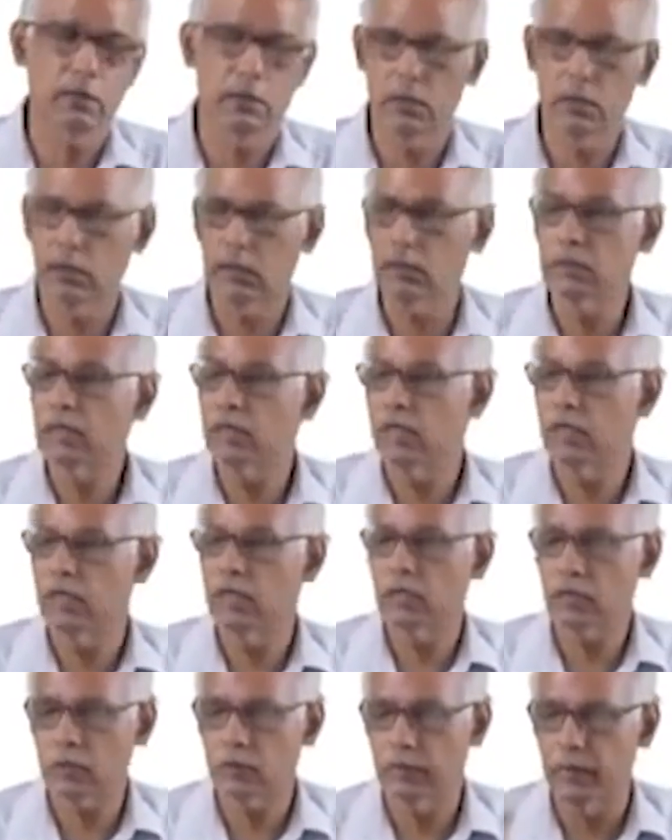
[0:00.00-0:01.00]
as I
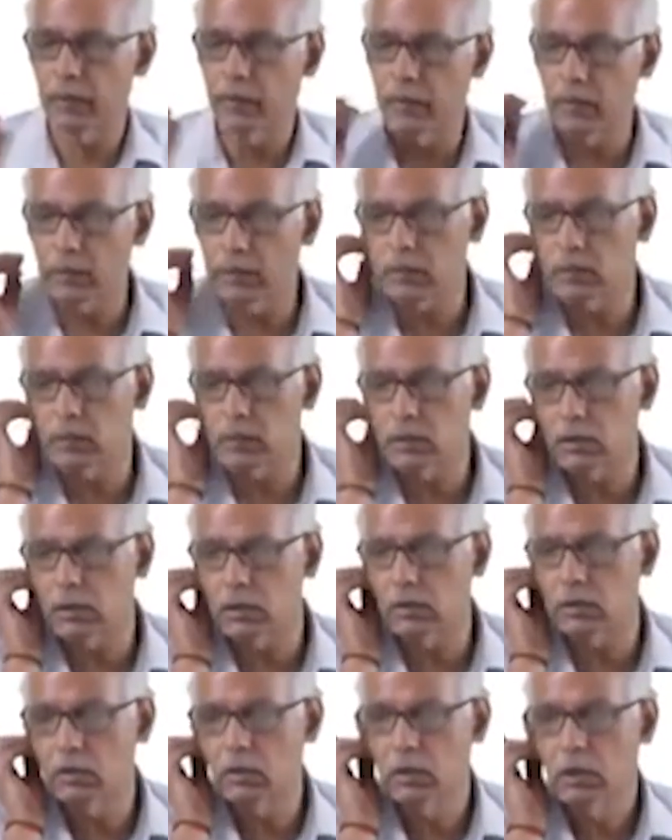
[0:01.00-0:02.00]
explained just
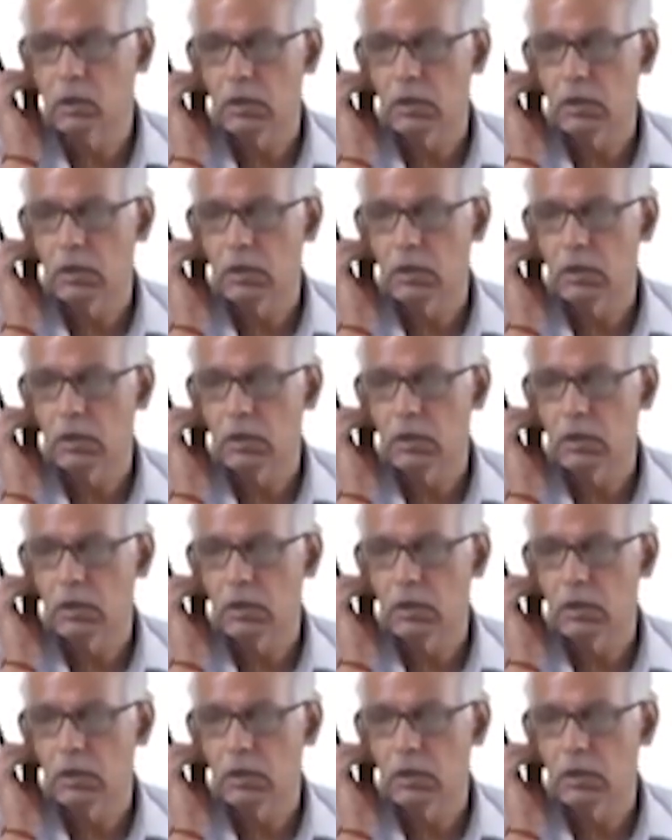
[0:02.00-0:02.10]
now,